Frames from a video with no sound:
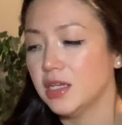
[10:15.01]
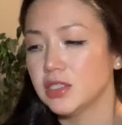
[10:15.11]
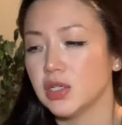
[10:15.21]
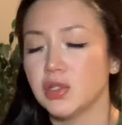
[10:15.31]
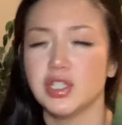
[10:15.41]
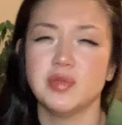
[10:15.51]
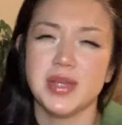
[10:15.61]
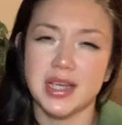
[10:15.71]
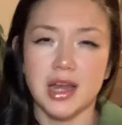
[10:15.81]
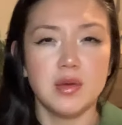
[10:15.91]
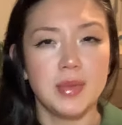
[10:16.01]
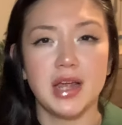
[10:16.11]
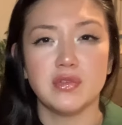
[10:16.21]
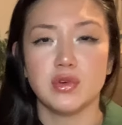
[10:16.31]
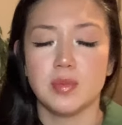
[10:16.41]
So just be kind of
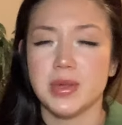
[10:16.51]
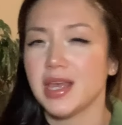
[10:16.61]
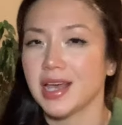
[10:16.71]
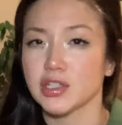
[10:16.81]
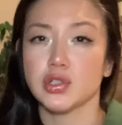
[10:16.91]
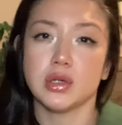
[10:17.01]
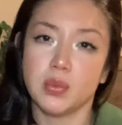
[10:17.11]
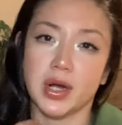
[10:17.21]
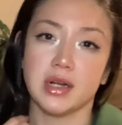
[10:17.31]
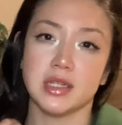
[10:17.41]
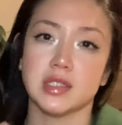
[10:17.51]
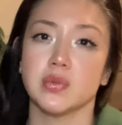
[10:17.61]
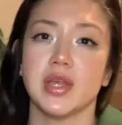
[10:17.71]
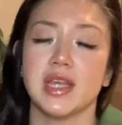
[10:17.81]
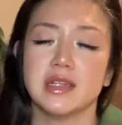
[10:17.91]
mindful, be extra aware this
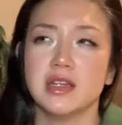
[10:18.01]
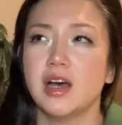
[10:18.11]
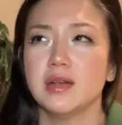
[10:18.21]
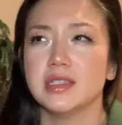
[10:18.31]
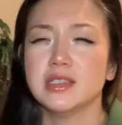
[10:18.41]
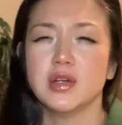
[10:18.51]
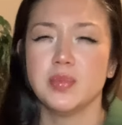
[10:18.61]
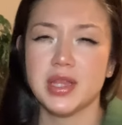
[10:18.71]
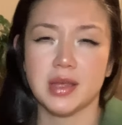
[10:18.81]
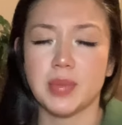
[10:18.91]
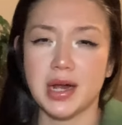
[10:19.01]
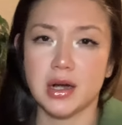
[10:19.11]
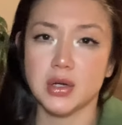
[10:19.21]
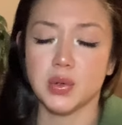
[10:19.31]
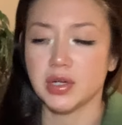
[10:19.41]
week. Don't be like
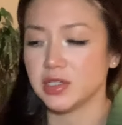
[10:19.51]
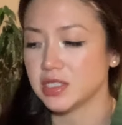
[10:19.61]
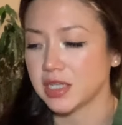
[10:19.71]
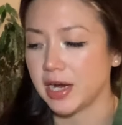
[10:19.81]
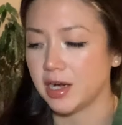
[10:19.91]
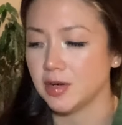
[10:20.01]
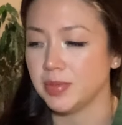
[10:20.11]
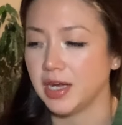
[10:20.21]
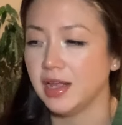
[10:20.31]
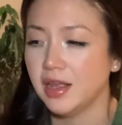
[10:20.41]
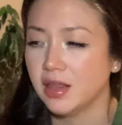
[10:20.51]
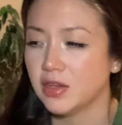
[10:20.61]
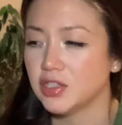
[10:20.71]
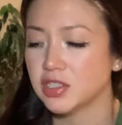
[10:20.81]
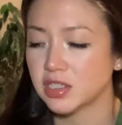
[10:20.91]
paranoid or scared, but
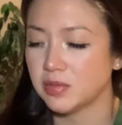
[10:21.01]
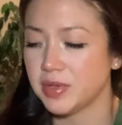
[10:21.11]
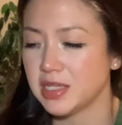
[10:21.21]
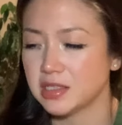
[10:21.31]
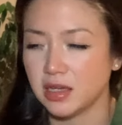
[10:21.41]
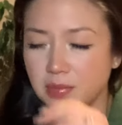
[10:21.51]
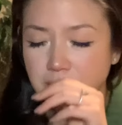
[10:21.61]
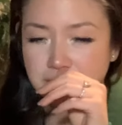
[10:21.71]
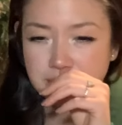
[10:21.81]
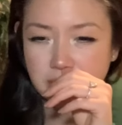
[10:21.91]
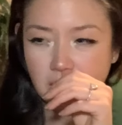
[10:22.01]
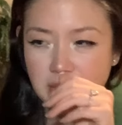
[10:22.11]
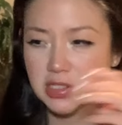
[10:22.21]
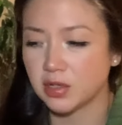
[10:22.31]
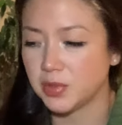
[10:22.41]
there just could be some
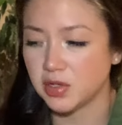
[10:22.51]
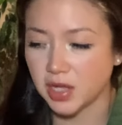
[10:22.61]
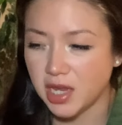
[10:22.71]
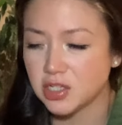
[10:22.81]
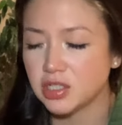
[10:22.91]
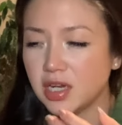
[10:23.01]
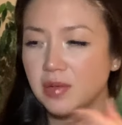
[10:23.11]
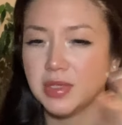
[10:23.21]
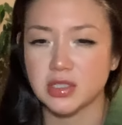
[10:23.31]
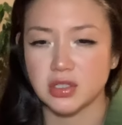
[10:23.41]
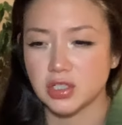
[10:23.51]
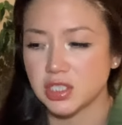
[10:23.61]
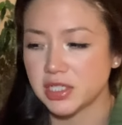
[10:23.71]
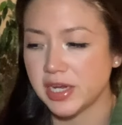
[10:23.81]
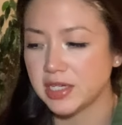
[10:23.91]
miscommunication,
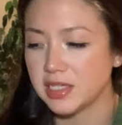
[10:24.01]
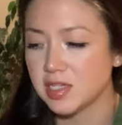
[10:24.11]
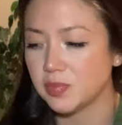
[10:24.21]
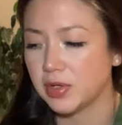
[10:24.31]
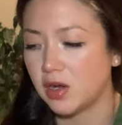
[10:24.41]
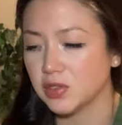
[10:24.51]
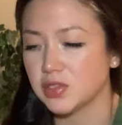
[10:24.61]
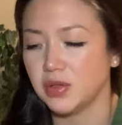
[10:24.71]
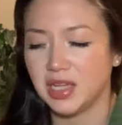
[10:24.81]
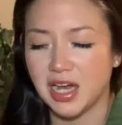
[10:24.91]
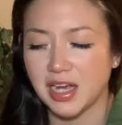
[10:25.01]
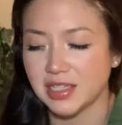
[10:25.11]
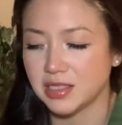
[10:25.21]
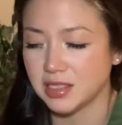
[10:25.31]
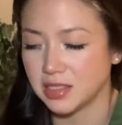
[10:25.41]
misunderstandings, but also
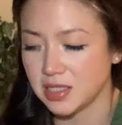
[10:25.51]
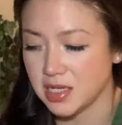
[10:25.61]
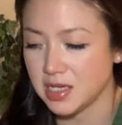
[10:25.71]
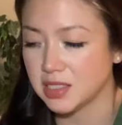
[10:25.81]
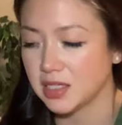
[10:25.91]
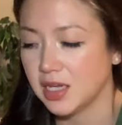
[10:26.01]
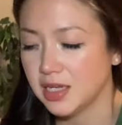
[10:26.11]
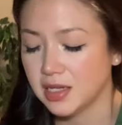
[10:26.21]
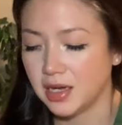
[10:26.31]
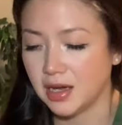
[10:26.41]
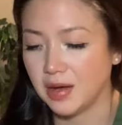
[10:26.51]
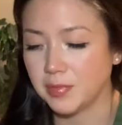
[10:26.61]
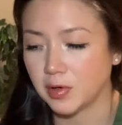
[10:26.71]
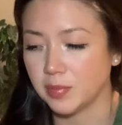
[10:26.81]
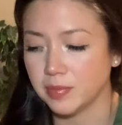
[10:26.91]
lies, deceit,
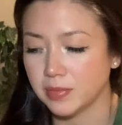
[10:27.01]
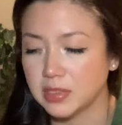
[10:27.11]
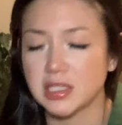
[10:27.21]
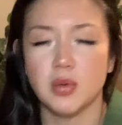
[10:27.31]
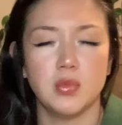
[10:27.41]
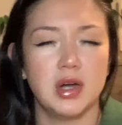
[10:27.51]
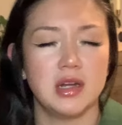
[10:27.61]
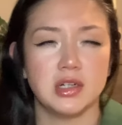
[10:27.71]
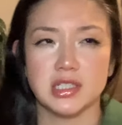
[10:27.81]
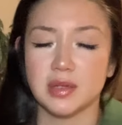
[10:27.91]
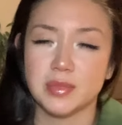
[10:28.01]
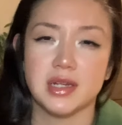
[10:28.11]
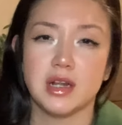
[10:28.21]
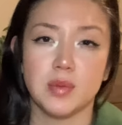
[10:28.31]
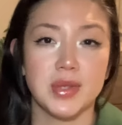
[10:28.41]
or someone or something
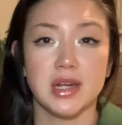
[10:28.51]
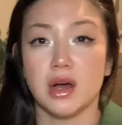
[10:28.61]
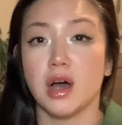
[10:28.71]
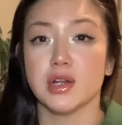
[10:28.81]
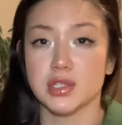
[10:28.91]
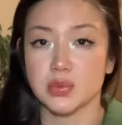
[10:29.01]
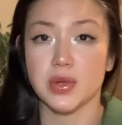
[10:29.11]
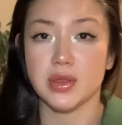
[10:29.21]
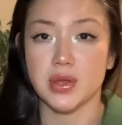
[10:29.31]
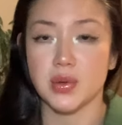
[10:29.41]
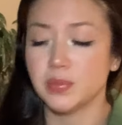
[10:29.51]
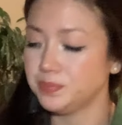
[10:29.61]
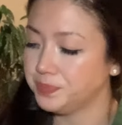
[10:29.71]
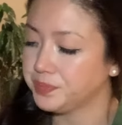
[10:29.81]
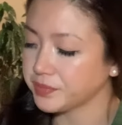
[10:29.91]
not being honest with you.
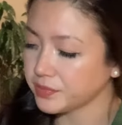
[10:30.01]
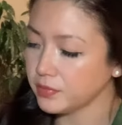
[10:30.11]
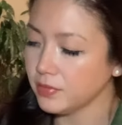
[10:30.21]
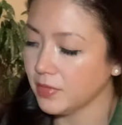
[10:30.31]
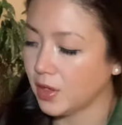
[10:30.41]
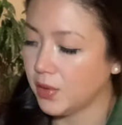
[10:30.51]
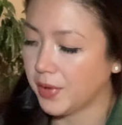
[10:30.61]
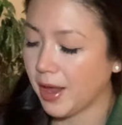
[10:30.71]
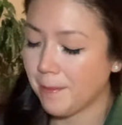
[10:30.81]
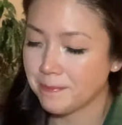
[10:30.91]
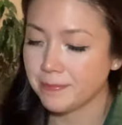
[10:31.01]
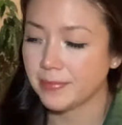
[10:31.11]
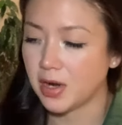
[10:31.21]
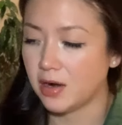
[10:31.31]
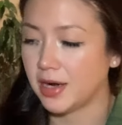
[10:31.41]
Okay,
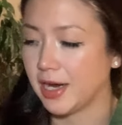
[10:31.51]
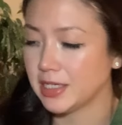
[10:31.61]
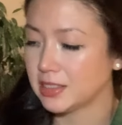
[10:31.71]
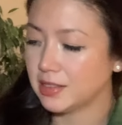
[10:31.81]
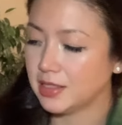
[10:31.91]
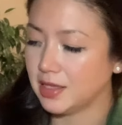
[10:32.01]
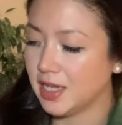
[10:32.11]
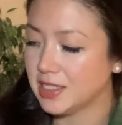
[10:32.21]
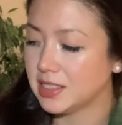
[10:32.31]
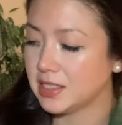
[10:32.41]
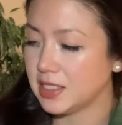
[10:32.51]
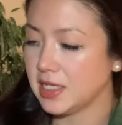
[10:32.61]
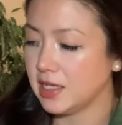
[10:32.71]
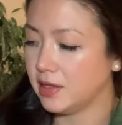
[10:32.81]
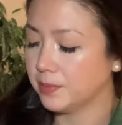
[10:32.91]
all right, let's
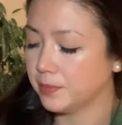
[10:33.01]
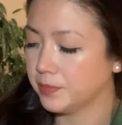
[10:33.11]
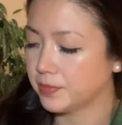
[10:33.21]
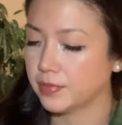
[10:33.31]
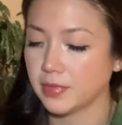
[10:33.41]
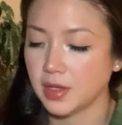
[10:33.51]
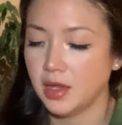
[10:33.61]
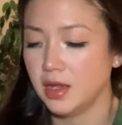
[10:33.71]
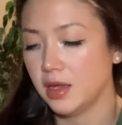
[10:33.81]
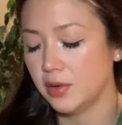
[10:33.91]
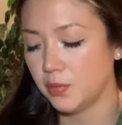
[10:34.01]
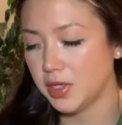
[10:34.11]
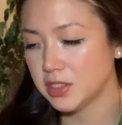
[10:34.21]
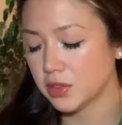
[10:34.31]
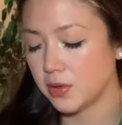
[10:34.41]
see
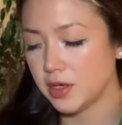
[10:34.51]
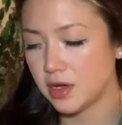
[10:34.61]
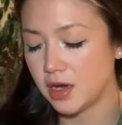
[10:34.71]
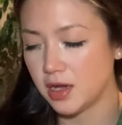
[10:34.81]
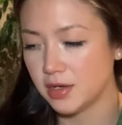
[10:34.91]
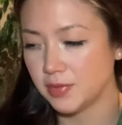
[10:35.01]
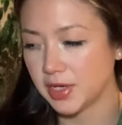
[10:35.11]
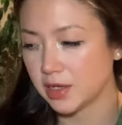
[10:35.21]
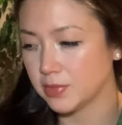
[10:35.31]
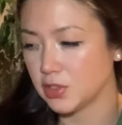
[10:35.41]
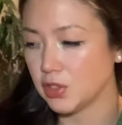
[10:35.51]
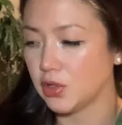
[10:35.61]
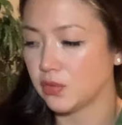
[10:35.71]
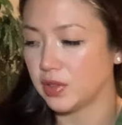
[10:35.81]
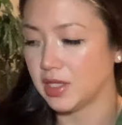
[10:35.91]
what's going on when it comes to
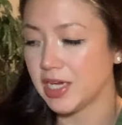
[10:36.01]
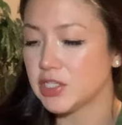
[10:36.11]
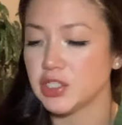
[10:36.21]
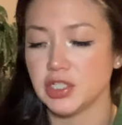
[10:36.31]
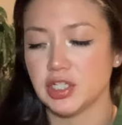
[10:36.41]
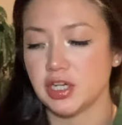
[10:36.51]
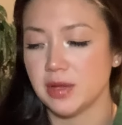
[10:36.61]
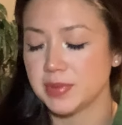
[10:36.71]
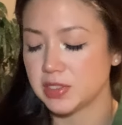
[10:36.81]
your relationships.